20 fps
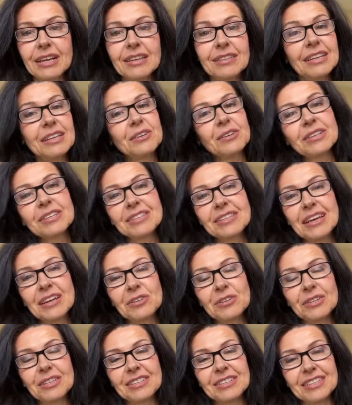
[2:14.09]
And then you can
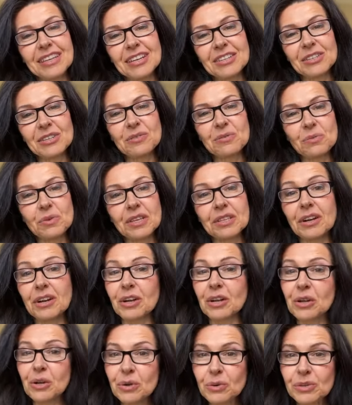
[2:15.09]
schedule a session with
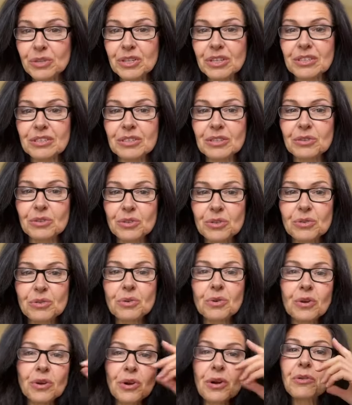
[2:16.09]
our coaches
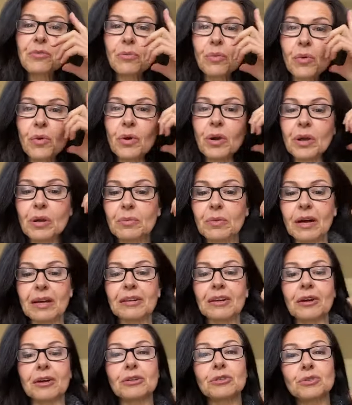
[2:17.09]
to learn more
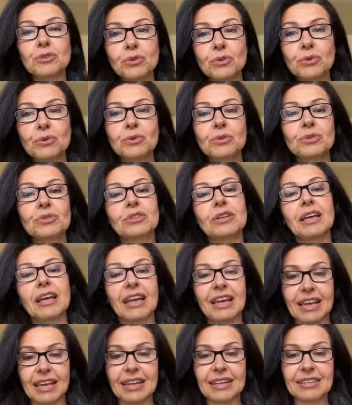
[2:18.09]
about our tools
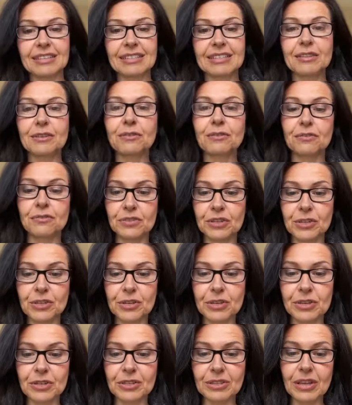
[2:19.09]
and
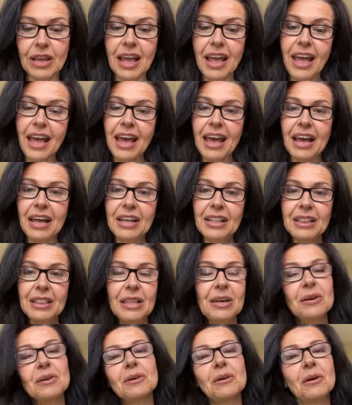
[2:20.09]
features.
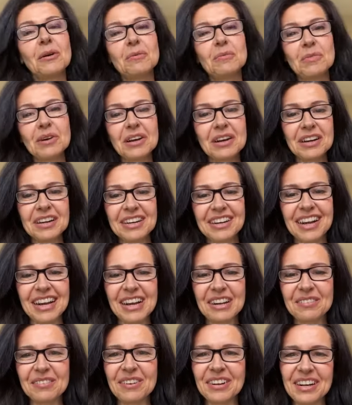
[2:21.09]
Hello, Omar.
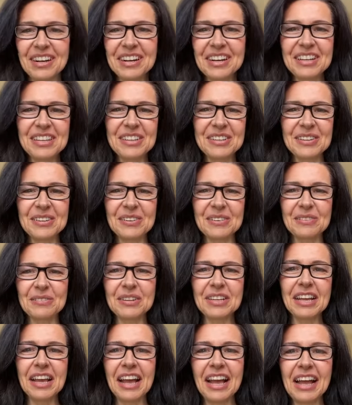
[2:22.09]
How are you?
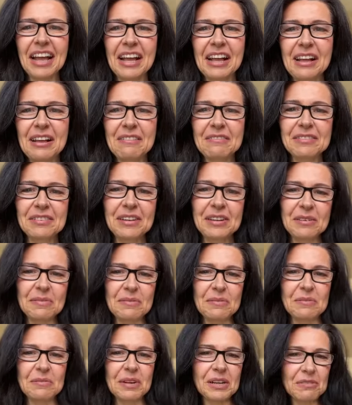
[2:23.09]
We have
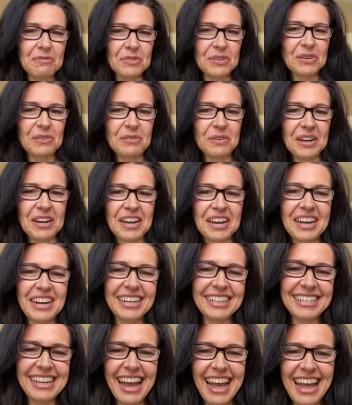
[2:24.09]
uh, one
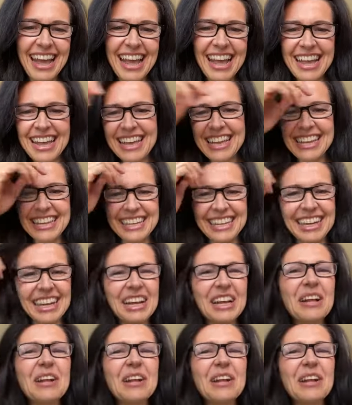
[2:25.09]
viewer. Yay!